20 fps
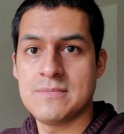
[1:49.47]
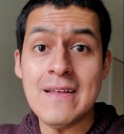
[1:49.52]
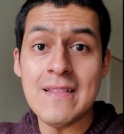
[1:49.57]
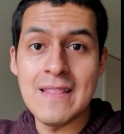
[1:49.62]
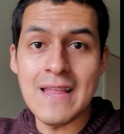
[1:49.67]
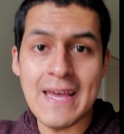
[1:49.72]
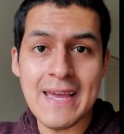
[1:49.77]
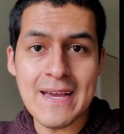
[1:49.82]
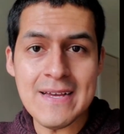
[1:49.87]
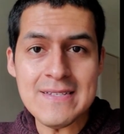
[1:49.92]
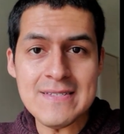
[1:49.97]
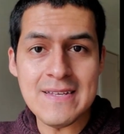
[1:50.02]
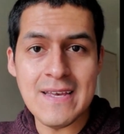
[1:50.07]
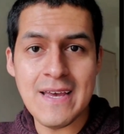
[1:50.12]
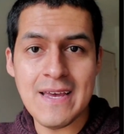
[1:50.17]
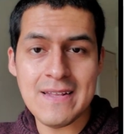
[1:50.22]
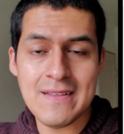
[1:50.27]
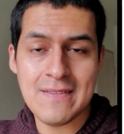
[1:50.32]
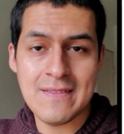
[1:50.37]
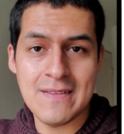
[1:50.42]
Like I
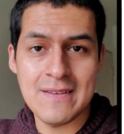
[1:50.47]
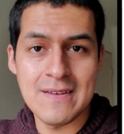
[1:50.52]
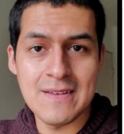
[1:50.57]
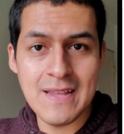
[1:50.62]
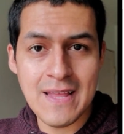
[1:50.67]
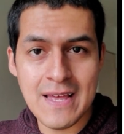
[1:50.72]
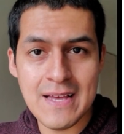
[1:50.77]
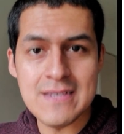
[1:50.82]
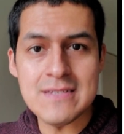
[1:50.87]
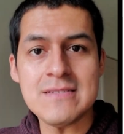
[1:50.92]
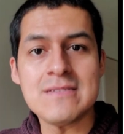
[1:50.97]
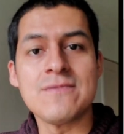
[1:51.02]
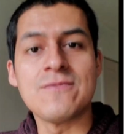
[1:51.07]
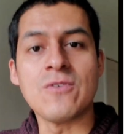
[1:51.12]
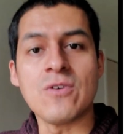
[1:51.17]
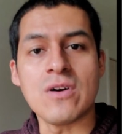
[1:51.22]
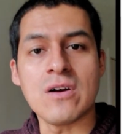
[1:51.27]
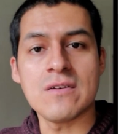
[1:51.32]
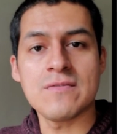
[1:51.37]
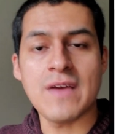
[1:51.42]
said, the next
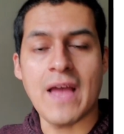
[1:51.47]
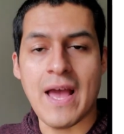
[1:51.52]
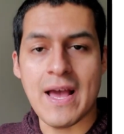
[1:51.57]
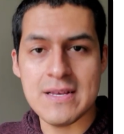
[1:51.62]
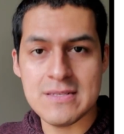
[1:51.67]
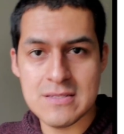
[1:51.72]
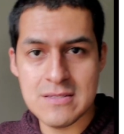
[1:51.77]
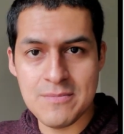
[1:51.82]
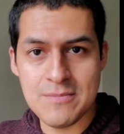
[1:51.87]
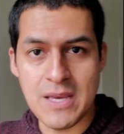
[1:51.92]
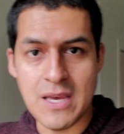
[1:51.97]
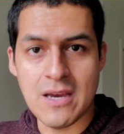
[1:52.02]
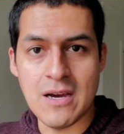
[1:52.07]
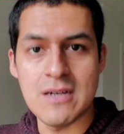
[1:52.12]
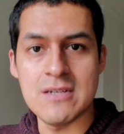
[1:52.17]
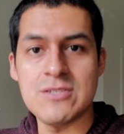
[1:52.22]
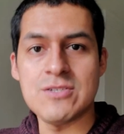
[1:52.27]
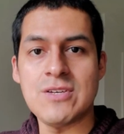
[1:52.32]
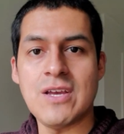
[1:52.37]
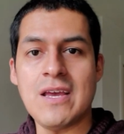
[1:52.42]
verb has to be
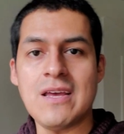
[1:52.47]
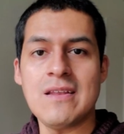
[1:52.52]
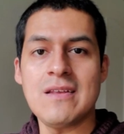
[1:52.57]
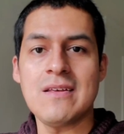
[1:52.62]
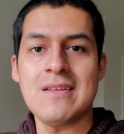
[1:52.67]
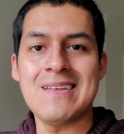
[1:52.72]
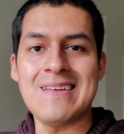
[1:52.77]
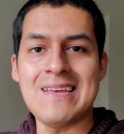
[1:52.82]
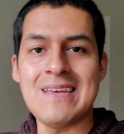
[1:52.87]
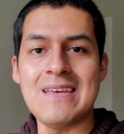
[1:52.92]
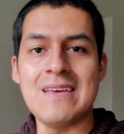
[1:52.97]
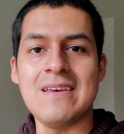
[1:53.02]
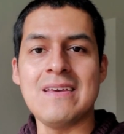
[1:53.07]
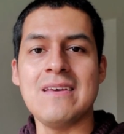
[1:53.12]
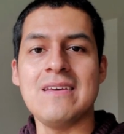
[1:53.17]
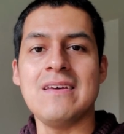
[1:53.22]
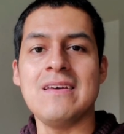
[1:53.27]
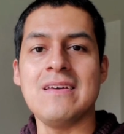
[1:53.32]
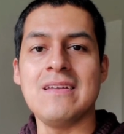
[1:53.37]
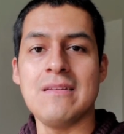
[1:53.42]
conjugated
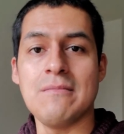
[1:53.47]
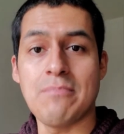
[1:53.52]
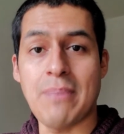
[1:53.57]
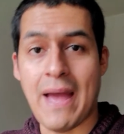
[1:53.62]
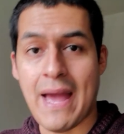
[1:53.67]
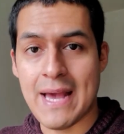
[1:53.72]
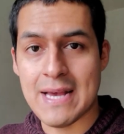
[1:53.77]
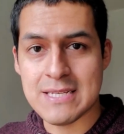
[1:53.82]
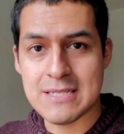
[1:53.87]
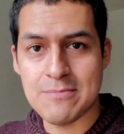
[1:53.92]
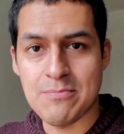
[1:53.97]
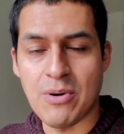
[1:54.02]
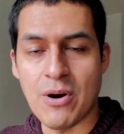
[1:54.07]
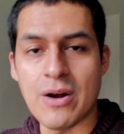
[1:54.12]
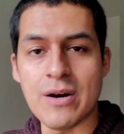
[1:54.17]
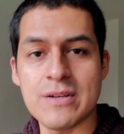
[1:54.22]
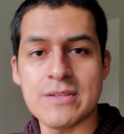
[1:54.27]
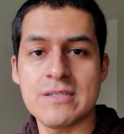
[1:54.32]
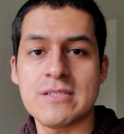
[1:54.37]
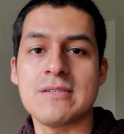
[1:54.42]
in past
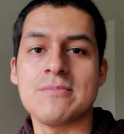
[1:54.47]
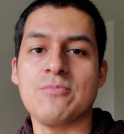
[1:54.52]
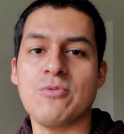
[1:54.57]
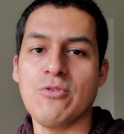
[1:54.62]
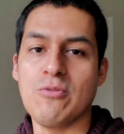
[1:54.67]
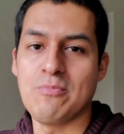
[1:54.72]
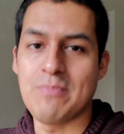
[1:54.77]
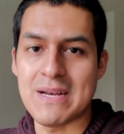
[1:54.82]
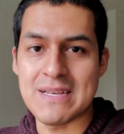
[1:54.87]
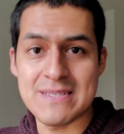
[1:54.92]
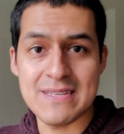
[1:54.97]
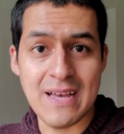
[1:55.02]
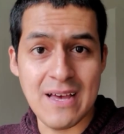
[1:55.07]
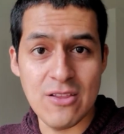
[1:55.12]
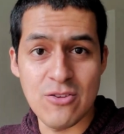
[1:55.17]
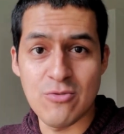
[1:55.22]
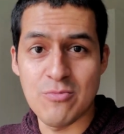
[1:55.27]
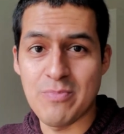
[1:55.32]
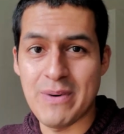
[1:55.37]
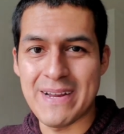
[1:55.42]
participle,
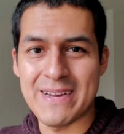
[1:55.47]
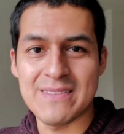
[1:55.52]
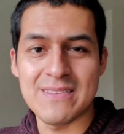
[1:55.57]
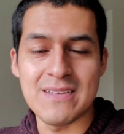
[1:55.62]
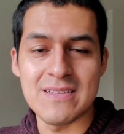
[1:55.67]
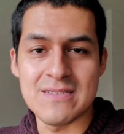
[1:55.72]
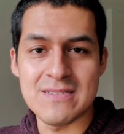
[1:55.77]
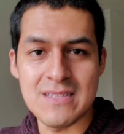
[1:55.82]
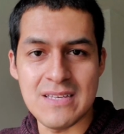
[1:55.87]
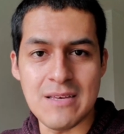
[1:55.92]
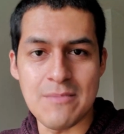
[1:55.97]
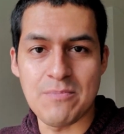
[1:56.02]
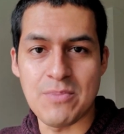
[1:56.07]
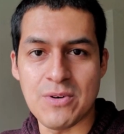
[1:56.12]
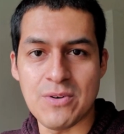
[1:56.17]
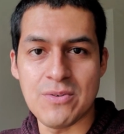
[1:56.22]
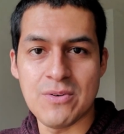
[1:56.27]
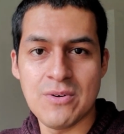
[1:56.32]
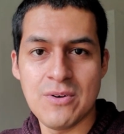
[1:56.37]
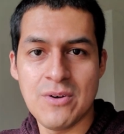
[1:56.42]
pasado
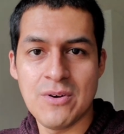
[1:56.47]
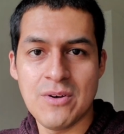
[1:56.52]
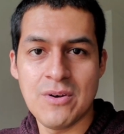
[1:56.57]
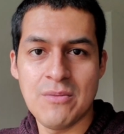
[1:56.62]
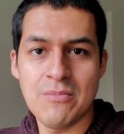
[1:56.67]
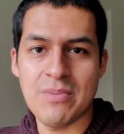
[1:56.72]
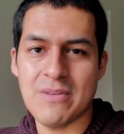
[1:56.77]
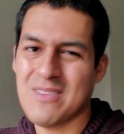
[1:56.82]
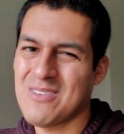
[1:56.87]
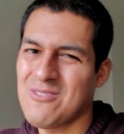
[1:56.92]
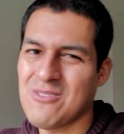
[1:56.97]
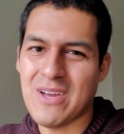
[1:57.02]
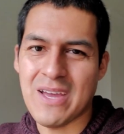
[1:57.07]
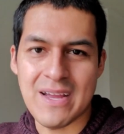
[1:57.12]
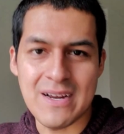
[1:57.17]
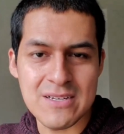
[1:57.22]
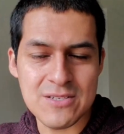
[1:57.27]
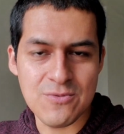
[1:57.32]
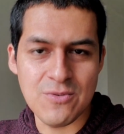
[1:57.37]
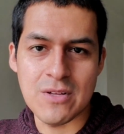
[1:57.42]
participio. But who
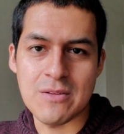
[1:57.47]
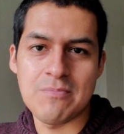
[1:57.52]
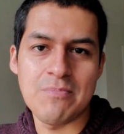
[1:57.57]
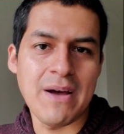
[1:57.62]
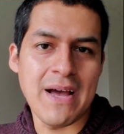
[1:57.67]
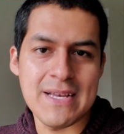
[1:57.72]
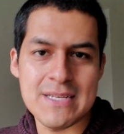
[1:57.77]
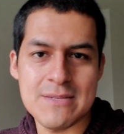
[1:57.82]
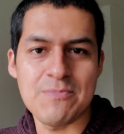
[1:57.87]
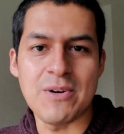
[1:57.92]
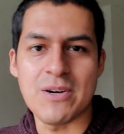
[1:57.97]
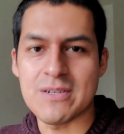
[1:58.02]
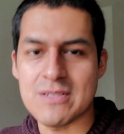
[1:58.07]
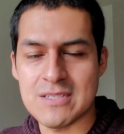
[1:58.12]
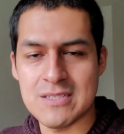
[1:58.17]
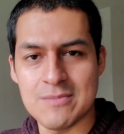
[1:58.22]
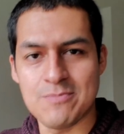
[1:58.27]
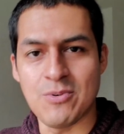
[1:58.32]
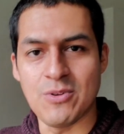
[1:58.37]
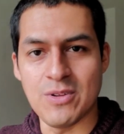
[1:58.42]
cares what past
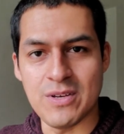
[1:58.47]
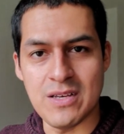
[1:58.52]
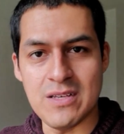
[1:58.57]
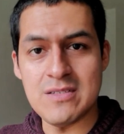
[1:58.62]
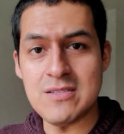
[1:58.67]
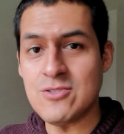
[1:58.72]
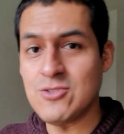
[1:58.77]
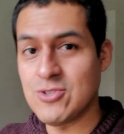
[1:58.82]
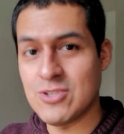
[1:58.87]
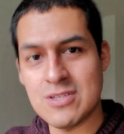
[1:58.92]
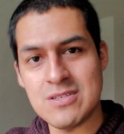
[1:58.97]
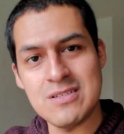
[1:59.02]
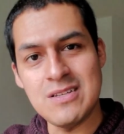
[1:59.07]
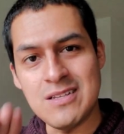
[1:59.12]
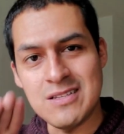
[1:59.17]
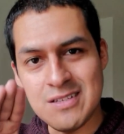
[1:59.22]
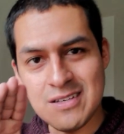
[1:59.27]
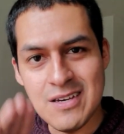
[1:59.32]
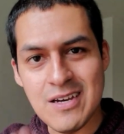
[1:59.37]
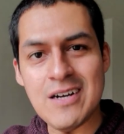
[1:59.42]
participle is? You just need
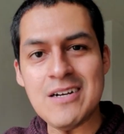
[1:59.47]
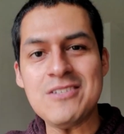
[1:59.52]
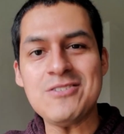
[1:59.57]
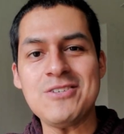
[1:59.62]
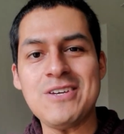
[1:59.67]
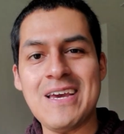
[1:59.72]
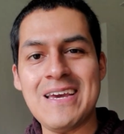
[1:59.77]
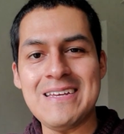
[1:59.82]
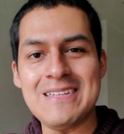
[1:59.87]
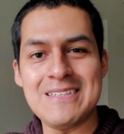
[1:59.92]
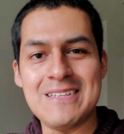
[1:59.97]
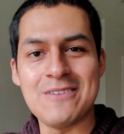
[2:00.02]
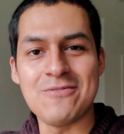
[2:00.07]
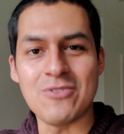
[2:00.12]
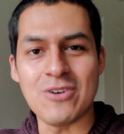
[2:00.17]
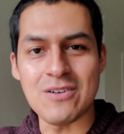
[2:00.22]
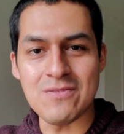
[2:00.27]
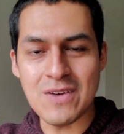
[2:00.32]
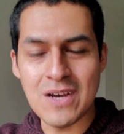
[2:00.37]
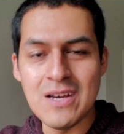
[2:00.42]
to conjugate the
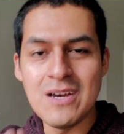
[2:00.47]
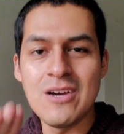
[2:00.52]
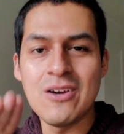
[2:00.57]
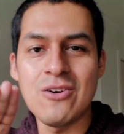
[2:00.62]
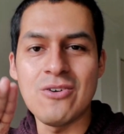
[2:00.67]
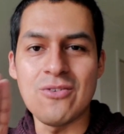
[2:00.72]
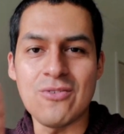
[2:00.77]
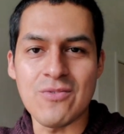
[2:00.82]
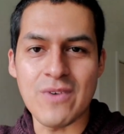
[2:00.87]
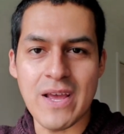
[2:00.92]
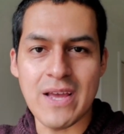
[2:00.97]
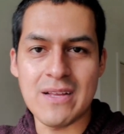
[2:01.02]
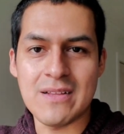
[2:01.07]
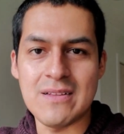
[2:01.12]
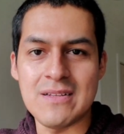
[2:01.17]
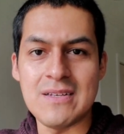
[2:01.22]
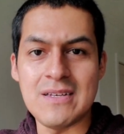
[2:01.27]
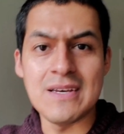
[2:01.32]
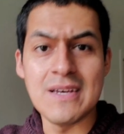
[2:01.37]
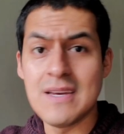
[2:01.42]
verb
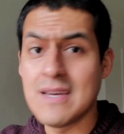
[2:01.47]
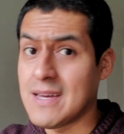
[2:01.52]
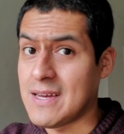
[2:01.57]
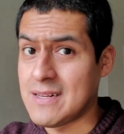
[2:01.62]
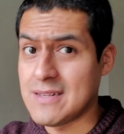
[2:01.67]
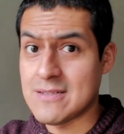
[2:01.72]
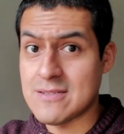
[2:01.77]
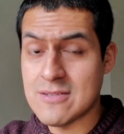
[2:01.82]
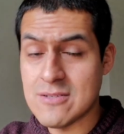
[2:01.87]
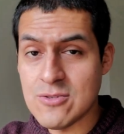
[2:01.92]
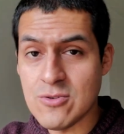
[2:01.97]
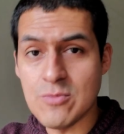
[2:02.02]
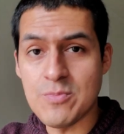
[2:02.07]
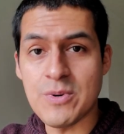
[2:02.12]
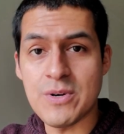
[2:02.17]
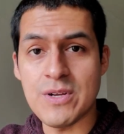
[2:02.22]
correctly, and it's super